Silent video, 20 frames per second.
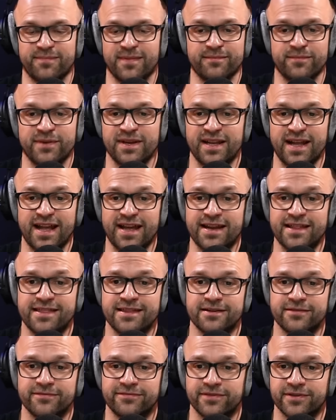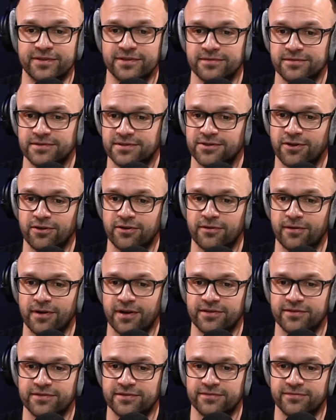really anything for
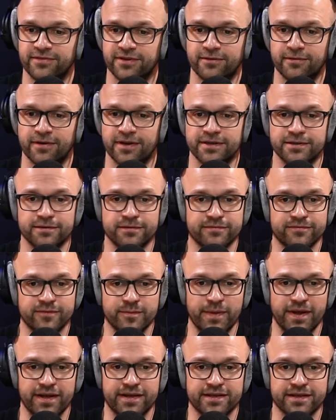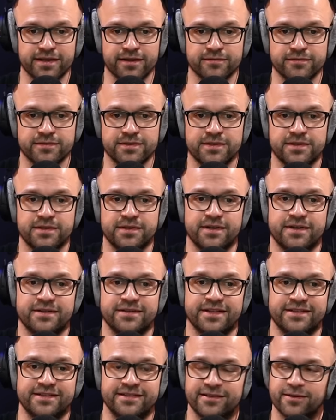Snodgrass, for Gradel, for Becchio.
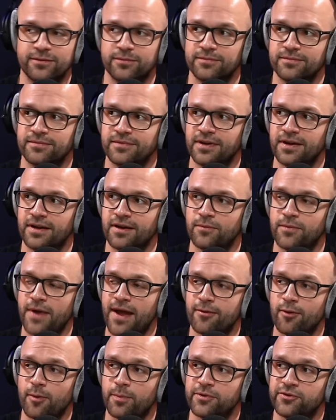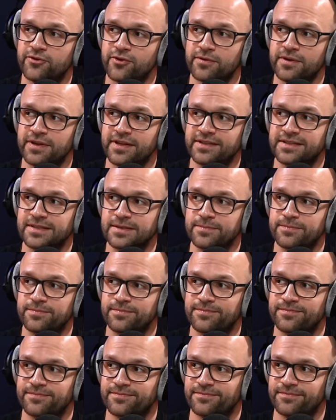This is a a rare opportunity to
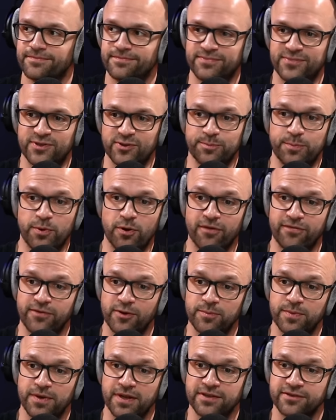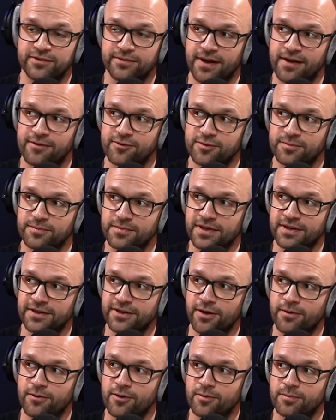just put a few players around him and
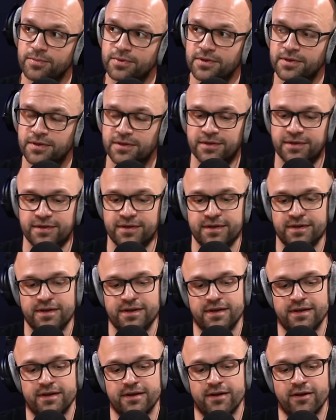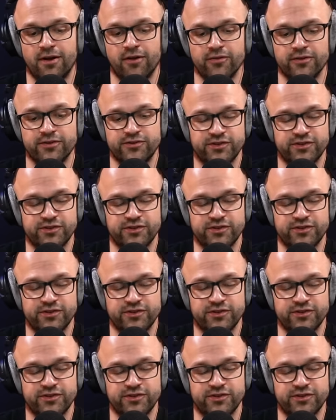go up on the